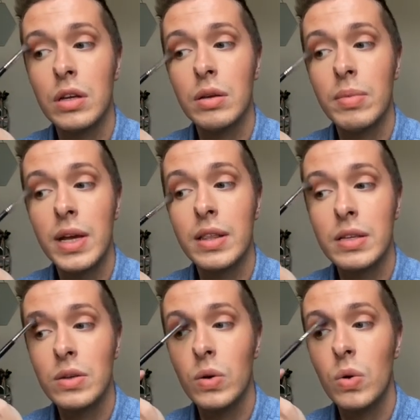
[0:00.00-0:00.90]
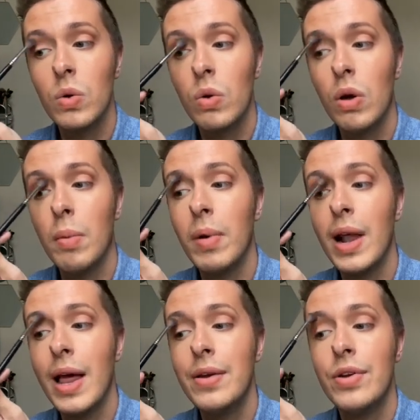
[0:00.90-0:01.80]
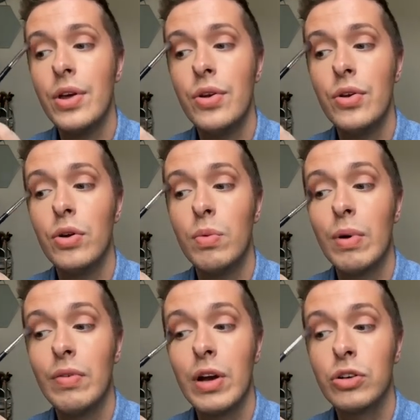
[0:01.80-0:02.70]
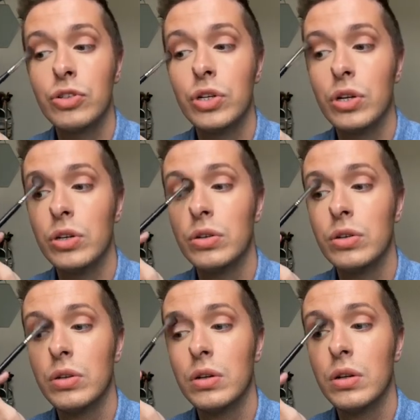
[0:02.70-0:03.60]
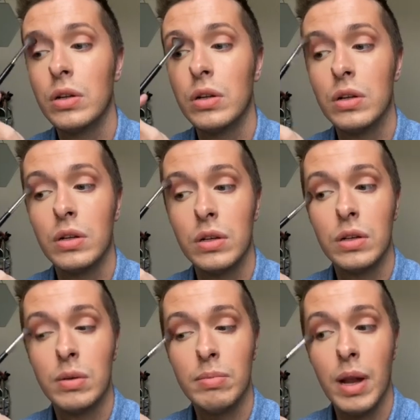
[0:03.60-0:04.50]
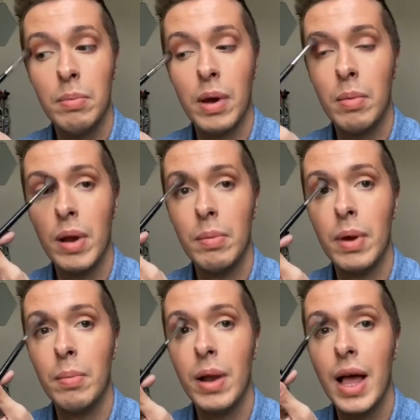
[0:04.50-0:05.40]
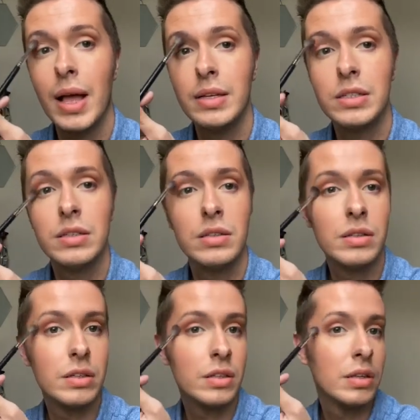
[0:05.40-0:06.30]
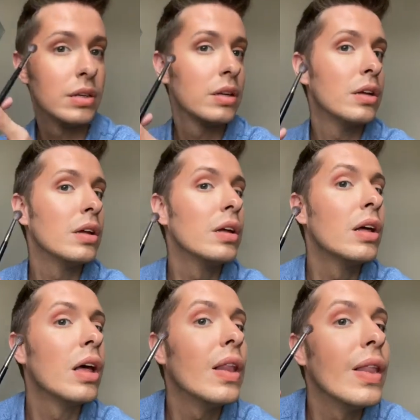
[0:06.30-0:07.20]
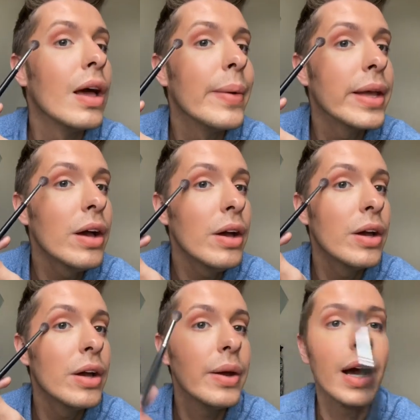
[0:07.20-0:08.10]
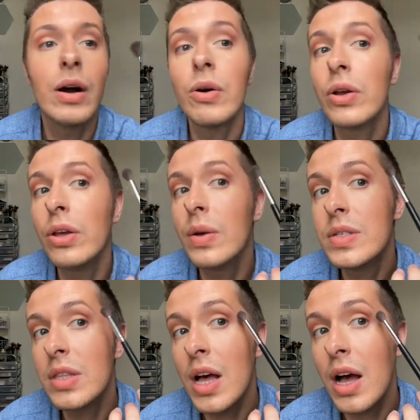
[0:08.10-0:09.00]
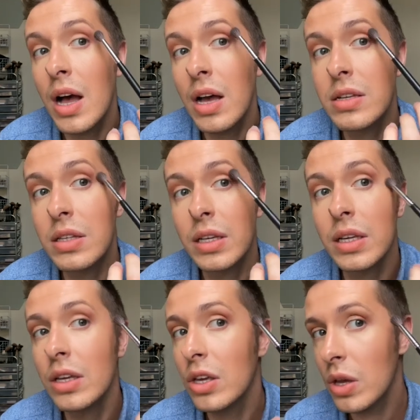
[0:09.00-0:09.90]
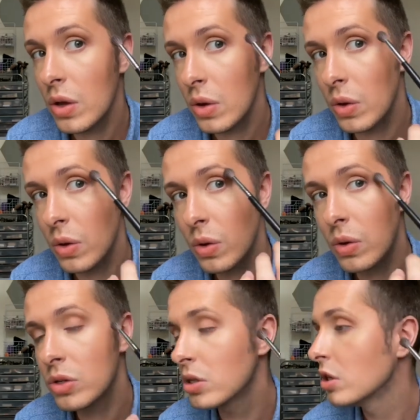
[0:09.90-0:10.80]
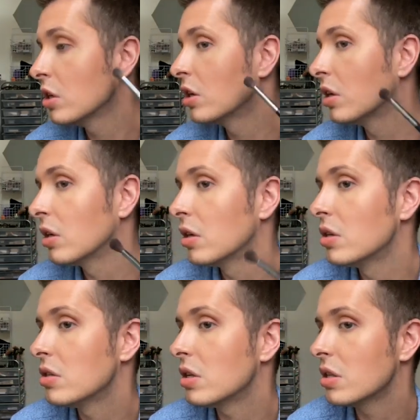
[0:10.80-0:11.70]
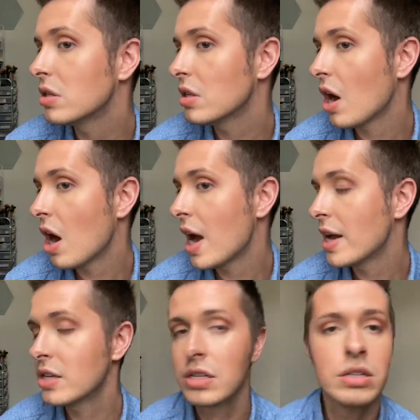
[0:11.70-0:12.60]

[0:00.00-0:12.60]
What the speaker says: make this all blended to perfection. Blend, blend, blend, blend, blend. There we go. How cute is that? It's looking cute. To the side.